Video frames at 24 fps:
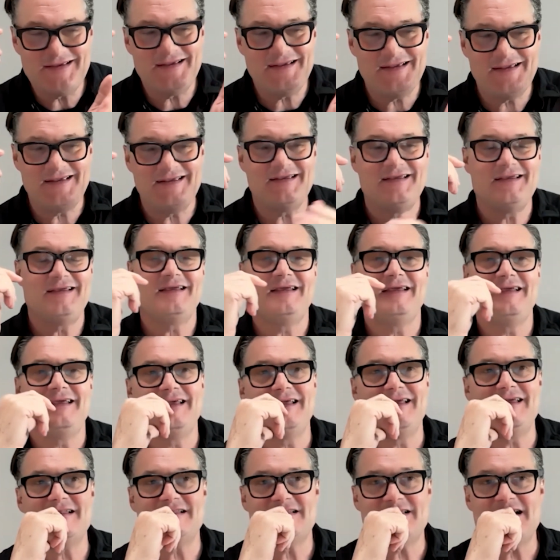
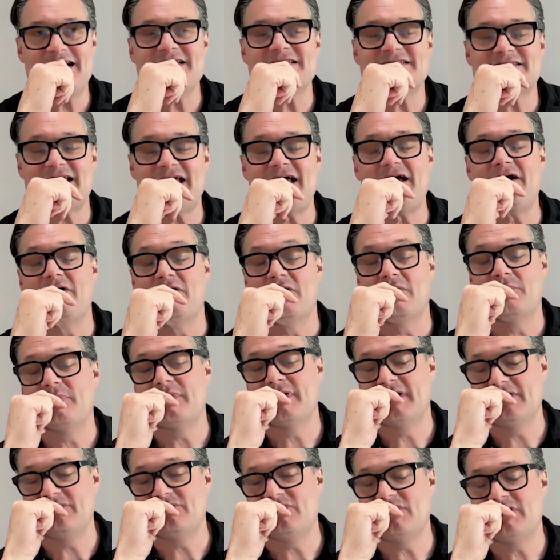it does help.
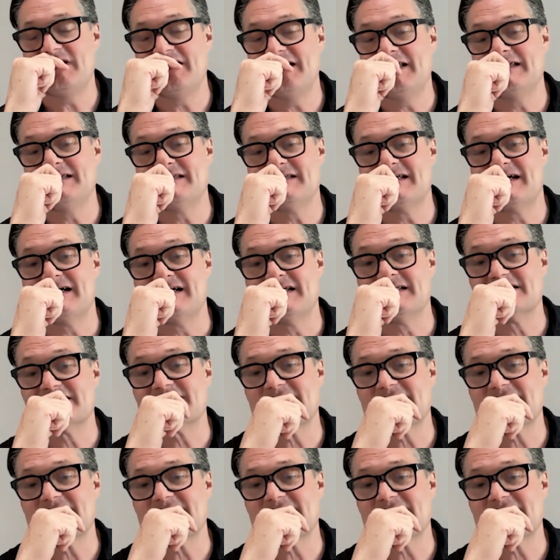It really does.